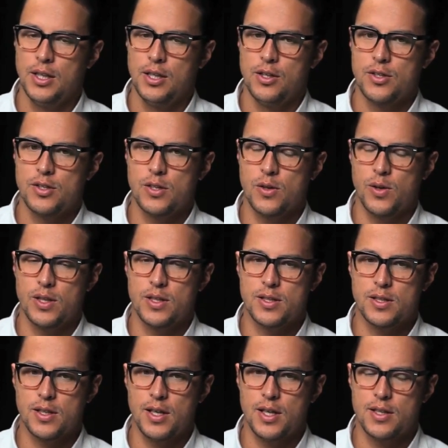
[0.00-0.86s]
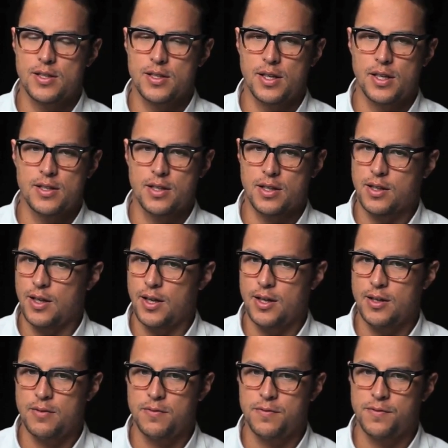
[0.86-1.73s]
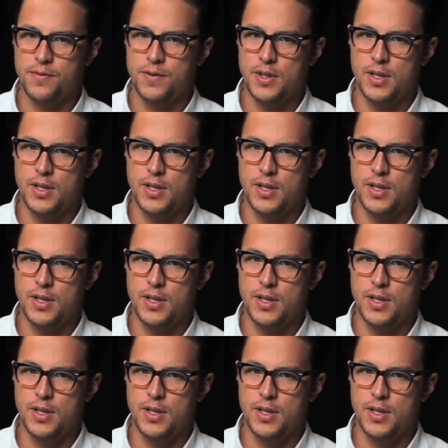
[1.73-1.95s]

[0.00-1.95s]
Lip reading: So it's a kind of